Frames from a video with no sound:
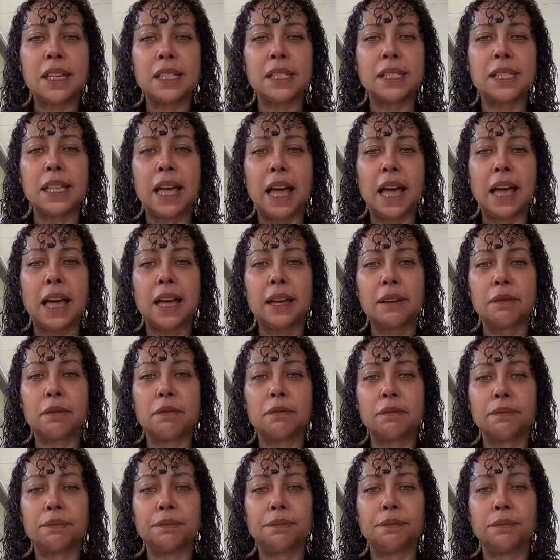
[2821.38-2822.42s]
why is
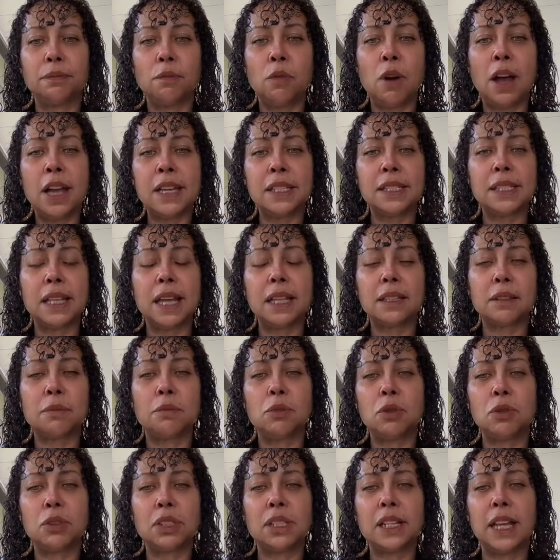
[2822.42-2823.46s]
that? Why is that
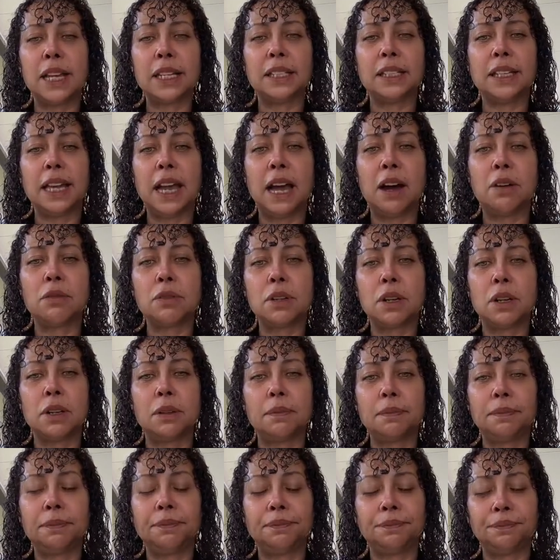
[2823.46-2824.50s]
the most likely
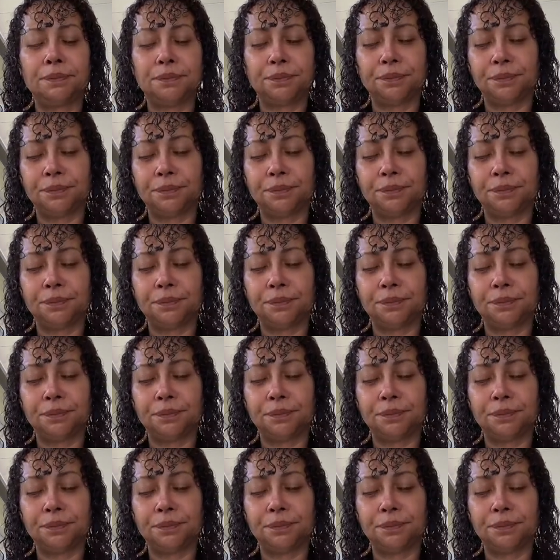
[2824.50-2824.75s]
outcome?